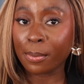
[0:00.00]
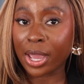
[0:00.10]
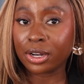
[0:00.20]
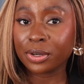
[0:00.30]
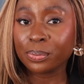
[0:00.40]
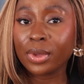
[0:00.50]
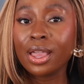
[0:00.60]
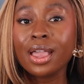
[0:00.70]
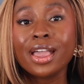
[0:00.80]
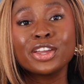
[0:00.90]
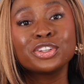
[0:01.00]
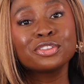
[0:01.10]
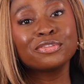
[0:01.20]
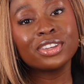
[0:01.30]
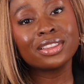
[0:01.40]
matter, and you're
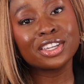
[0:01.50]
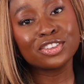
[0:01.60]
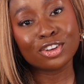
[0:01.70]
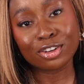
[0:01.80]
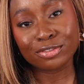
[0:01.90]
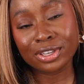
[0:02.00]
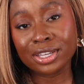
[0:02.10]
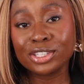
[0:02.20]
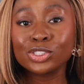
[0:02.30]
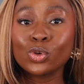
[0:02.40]
feeling nervous